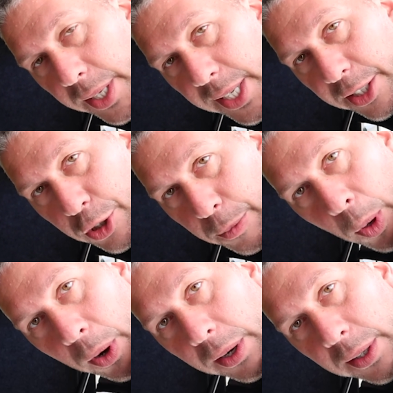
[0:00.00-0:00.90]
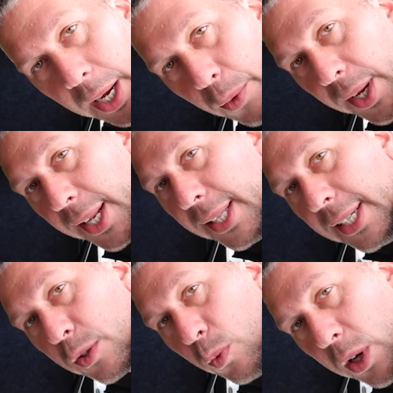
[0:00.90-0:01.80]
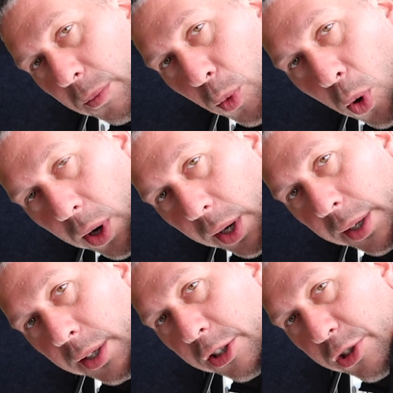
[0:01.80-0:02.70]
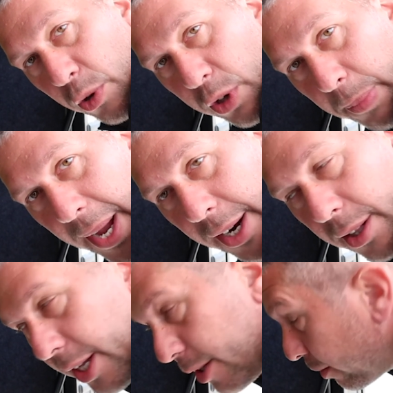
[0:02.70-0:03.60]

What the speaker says: to get 2 more. I want at least 1 more solar panel on the